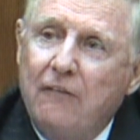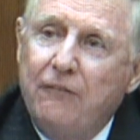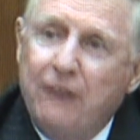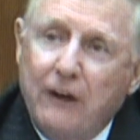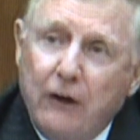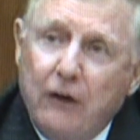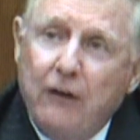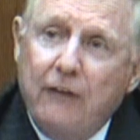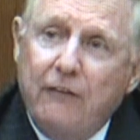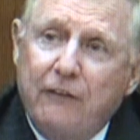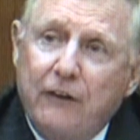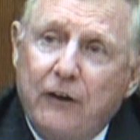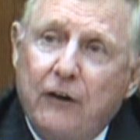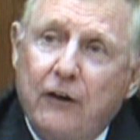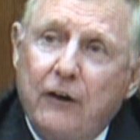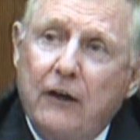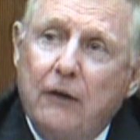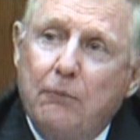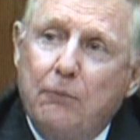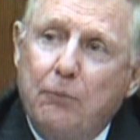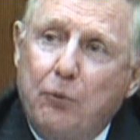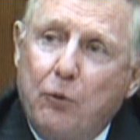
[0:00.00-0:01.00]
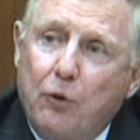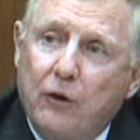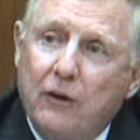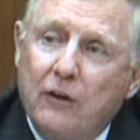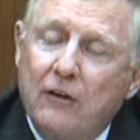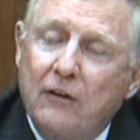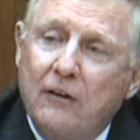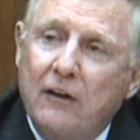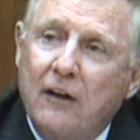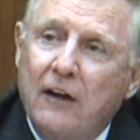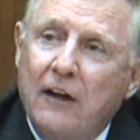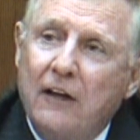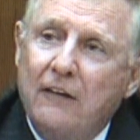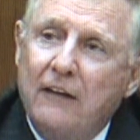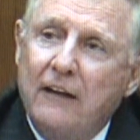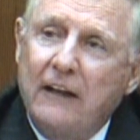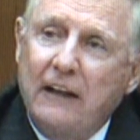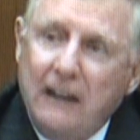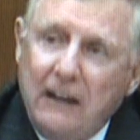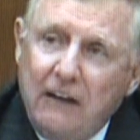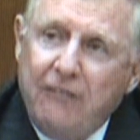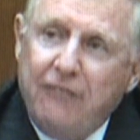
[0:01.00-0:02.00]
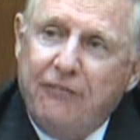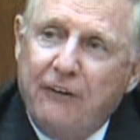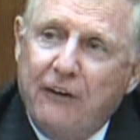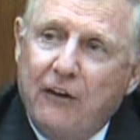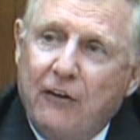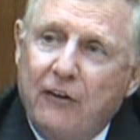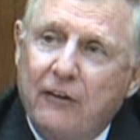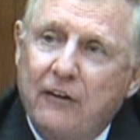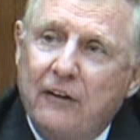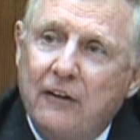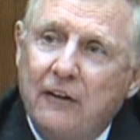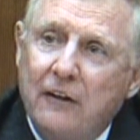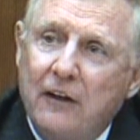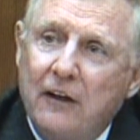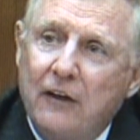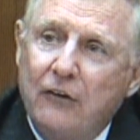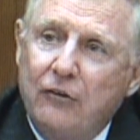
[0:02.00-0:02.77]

very, very important that he felt